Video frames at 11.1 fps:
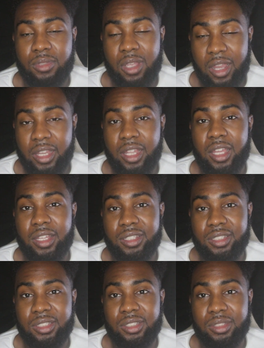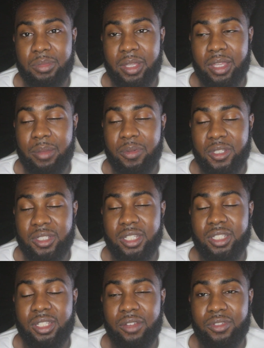Alright guys, man, I
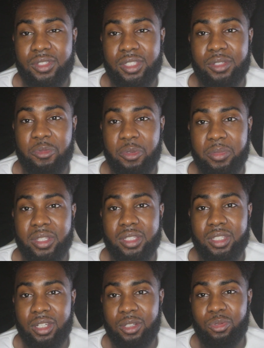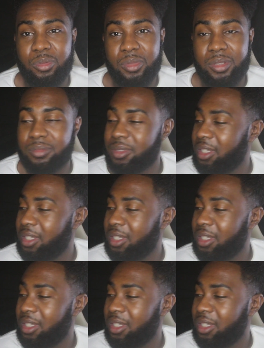appreciate y'all for sitting with me and talking with me.